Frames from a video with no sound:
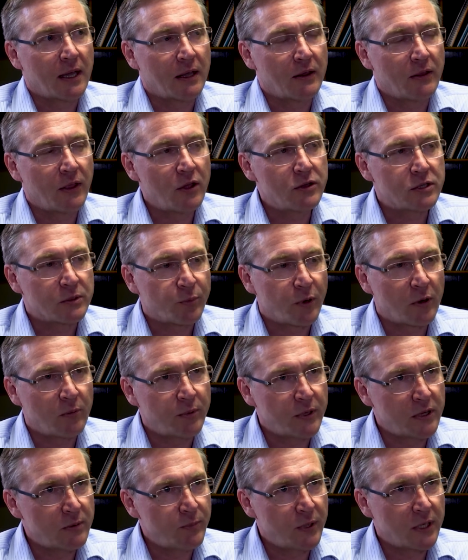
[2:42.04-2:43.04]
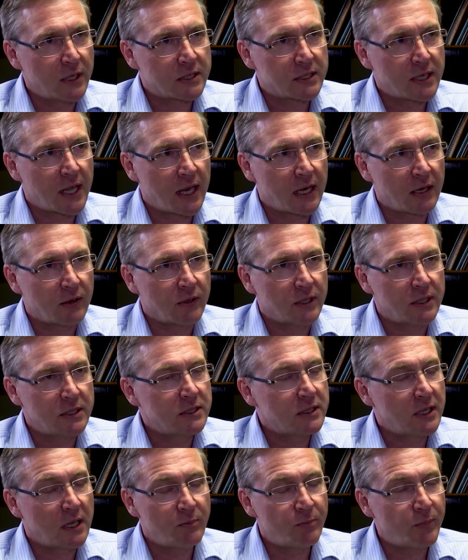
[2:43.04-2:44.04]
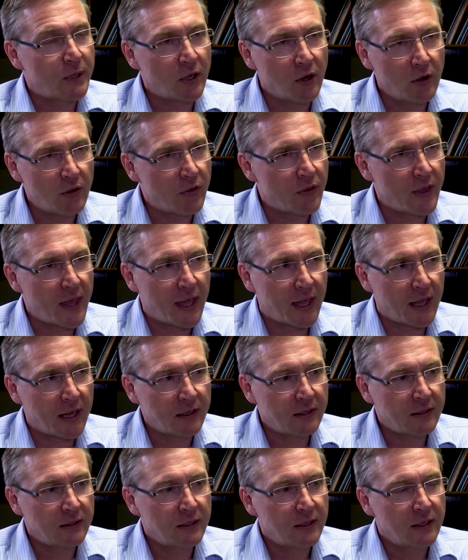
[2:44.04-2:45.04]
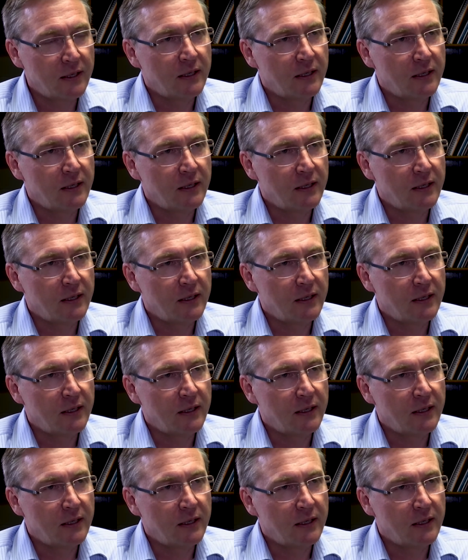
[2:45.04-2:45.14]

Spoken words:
those are probably the biggest categories. Then beyond that,